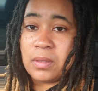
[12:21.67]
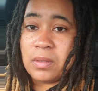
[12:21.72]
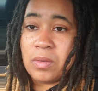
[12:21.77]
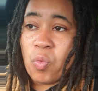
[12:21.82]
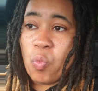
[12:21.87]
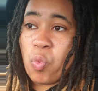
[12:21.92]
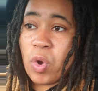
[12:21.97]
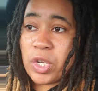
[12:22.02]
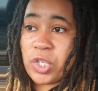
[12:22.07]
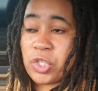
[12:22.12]

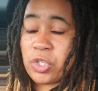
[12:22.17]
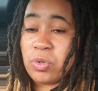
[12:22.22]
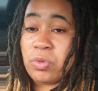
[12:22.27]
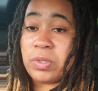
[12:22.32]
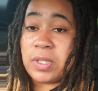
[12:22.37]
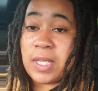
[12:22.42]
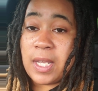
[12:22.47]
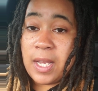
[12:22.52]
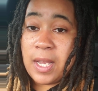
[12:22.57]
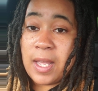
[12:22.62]
What you
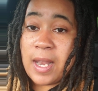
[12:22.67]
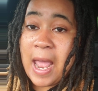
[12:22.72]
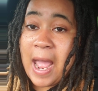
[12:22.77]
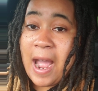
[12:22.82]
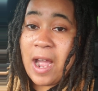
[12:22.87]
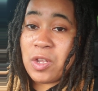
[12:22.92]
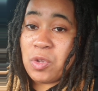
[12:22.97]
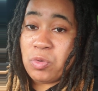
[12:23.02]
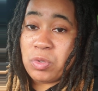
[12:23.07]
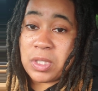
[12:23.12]
said,
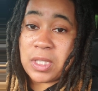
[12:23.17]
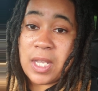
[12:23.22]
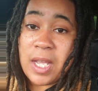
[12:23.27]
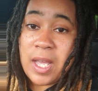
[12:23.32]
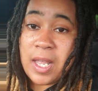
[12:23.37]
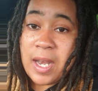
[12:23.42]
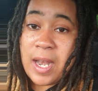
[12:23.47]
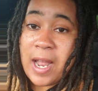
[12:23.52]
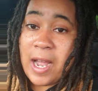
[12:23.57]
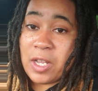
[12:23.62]
how you
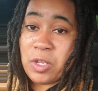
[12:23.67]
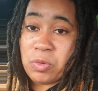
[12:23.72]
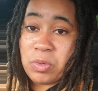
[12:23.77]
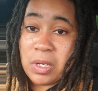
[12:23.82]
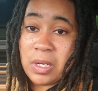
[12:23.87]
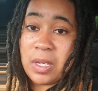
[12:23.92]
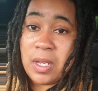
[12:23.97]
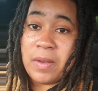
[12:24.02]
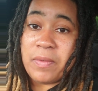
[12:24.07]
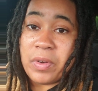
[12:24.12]
said it, how you
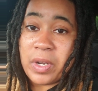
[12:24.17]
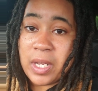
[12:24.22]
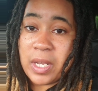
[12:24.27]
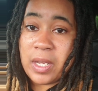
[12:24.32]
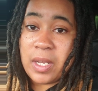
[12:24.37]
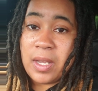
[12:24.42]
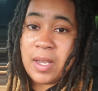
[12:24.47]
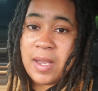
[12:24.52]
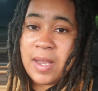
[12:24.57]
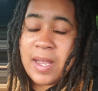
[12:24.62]
delivered
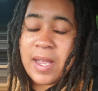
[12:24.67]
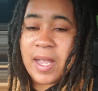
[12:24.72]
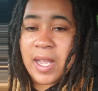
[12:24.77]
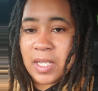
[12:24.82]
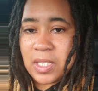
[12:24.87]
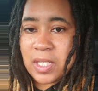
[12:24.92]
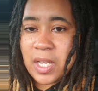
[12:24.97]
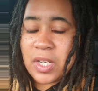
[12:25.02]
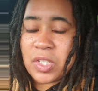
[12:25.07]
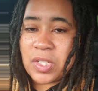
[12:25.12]
it,
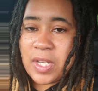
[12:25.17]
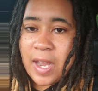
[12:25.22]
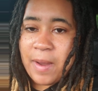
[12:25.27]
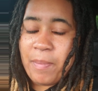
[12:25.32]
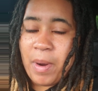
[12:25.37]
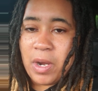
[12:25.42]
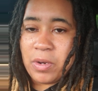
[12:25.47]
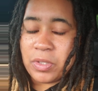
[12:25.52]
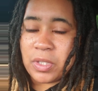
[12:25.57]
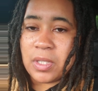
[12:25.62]
it touched that
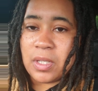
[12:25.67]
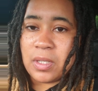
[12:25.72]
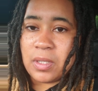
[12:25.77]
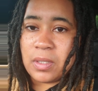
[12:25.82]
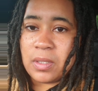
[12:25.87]
person.